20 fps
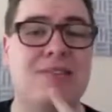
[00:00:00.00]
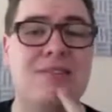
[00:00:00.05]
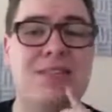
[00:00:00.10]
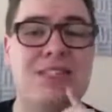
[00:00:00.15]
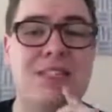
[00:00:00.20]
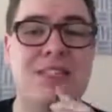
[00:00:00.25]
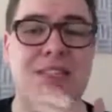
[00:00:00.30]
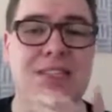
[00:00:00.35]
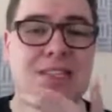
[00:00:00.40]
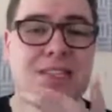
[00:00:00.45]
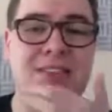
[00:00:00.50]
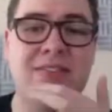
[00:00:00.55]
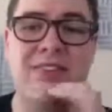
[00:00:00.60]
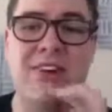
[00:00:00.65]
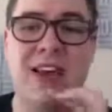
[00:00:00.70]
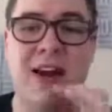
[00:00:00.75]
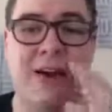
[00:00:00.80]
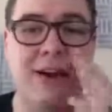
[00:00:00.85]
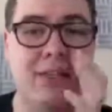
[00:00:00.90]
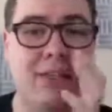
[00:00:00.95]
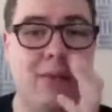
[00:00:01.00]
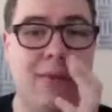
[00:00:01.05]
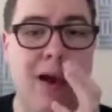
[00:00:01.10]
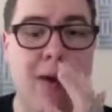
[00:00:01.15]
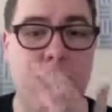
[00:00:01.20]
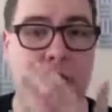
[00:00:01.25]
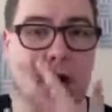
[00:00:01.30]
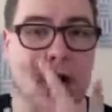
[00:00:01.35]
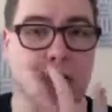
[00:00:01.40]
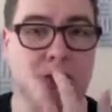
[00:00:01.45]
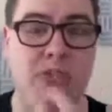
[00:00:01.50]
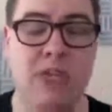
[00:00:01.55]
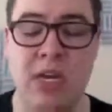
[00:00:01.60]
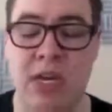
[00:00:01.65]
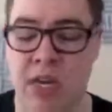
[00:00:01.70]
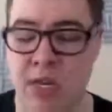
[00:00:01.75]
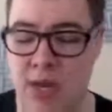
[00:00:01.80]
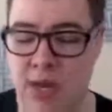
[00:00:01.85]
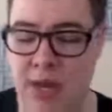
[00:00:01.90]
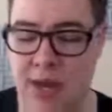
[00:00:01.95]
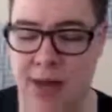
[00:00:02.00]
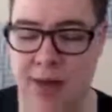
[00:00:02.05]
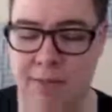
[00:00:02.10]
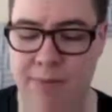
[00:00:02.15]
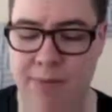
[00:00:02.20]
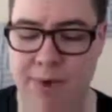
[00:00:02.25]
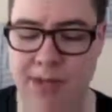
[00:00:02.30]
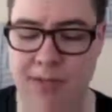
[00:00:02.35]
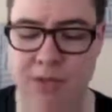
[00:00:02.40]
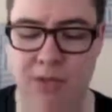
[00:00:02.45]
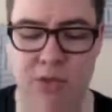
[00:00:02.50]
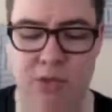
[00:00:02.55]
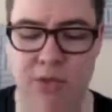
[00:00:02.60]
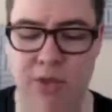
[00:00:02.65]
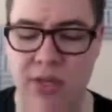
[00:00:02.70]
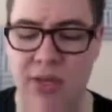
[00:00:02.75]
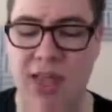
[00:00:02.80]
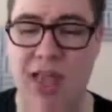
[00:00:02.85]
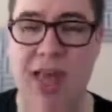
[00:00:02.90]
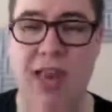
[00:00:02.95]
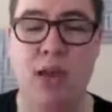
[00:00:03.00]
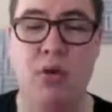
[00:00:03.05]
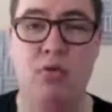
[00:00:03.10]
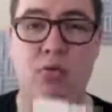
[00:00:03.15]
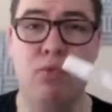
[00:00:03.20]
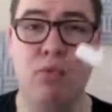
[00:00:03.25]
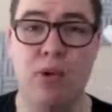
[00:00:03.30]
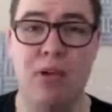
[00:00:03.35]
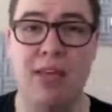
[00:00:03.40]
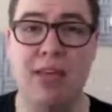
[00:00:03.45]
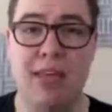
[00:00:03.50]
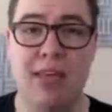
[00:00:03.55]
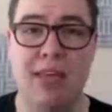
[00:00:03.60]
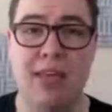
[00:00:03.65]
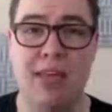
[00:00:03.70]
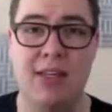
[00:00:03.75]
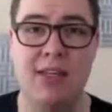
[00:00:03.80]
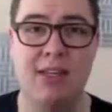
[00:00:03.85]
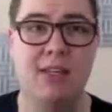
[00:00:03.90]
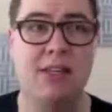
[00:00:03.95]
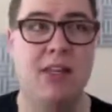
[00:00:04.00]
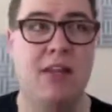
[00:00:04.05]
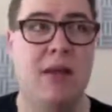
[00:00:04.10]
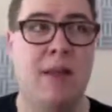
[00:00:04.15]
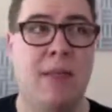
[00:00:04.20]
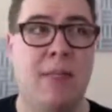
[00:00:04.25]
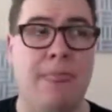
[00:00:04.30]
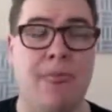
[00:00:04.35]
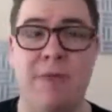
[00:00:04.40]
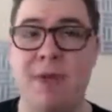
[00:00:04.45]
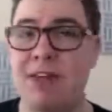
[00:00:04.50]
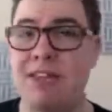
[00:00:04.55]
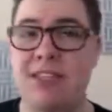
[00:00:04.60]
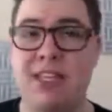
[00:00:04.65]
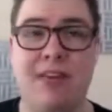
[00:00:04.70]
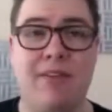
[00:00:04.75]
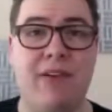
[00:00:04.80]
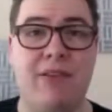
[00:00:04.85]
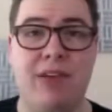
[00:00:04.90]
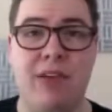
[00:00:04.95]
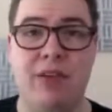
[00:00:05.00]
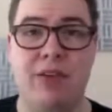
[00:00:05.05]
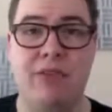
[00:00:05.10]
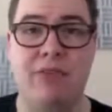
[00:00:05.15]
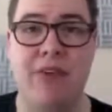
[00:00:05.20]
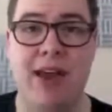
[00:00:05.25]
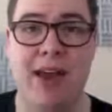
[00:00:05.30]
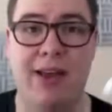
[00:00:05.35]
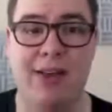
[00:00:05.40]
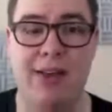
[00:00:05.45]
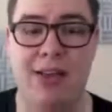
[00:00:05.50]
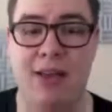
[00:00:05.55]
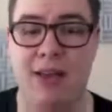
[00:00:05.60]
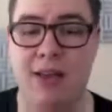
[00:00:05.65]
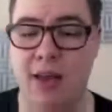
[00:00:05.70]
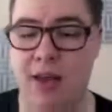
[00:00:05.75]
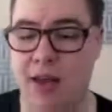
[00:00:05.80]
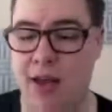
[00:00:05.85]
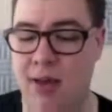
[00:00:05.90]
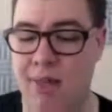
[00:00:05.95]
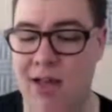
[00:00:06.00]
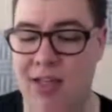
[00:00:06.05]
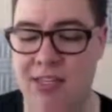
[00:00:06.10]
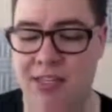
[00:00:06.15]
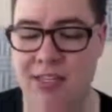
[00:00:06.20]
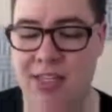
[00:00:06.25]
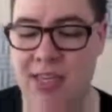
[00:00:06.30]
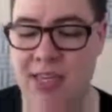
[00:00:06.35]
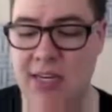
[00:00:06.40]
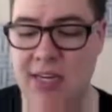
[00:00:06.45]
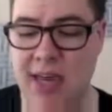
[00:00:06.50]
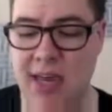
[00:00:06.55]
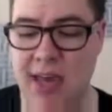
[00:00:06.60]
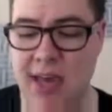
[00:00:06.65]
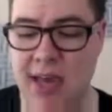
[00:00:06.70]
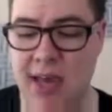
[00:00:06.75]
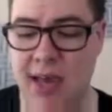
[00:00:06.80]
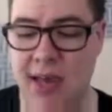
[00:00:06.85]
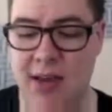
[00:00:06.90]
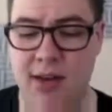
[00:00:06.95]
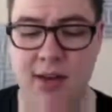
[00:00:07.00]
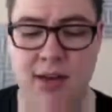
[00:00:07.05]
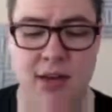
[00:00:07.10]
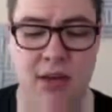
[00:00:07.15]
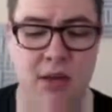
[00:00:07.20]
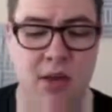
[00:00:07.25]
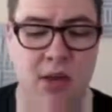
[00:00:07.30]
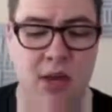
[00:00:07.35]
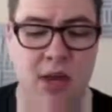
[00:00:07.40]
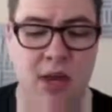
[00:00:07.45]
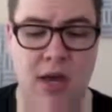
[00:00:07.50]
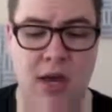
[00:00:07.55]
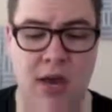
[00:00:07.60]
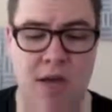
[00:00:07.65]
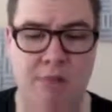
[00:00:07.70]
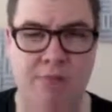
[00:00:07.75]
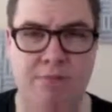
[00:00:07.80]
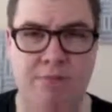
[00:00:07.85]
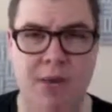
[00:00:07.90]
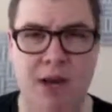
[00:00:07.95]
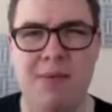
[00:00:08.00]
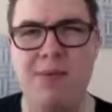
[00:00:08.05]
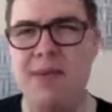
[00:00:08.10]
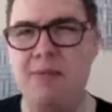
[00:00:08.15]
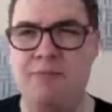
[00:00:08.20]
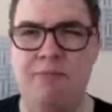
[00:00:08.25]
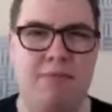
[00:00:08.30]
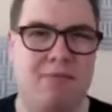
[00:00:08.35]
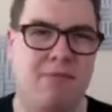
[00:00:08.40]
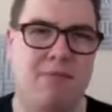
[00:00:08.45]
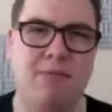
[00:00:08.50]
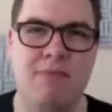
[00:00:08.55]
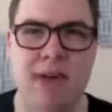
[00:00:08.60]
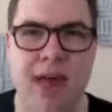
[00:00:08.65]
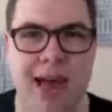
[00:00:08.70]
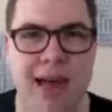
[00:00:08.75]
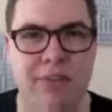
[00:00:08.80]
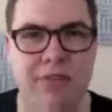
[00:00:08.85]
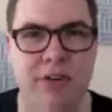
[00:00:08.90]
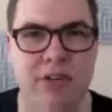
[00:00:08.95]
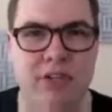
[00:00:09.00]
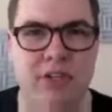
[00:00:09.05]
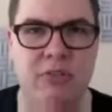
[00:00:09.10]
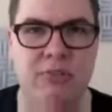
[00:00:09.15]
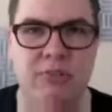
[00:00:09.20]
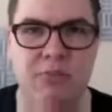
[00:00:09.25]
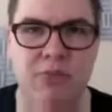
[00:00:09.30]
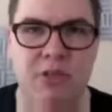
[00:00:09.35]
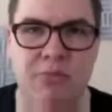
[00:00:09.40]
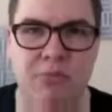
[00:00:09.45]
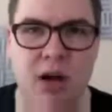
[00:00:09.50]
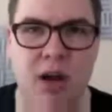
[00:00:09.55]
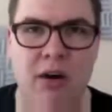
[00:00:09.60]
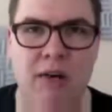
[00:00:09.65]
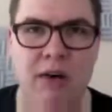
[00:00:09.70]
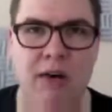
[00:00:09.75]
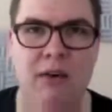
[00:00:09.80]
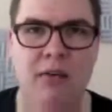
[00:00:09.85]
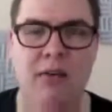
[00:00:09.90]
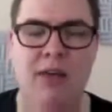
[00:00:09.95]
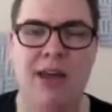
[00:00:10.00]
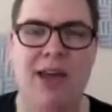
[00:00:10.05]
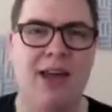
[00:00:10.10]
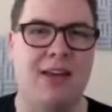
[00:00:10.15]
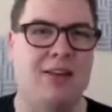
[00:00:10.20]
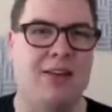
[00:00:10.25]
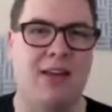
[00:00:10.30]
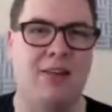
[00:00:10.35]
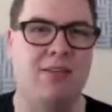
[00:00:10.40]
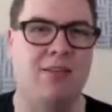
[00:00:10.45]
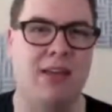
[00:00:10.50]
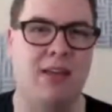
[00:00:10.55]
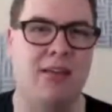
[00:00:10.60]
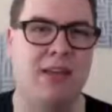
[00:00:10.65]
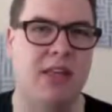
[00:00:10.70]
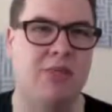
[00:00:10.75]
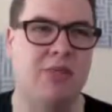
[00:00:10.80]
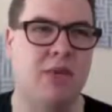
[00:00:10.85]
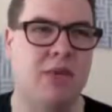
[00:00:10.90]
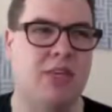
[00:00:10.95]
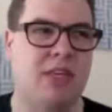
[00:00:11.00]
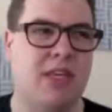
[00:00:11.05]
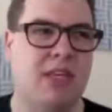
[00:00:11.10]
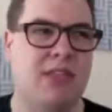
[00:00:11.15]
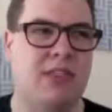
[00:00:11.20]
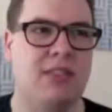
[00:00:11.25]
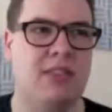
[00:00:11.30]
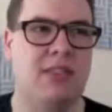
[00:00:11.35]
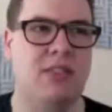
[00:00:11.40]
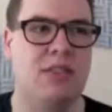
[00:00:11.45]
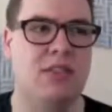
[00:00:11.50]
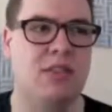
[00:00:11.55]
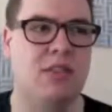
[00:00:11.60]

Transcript: just different areas around the nose. It's soothing, and it really is the best thing I've ever used for acne. As a teen, I had probably average to moderate acne, like most kids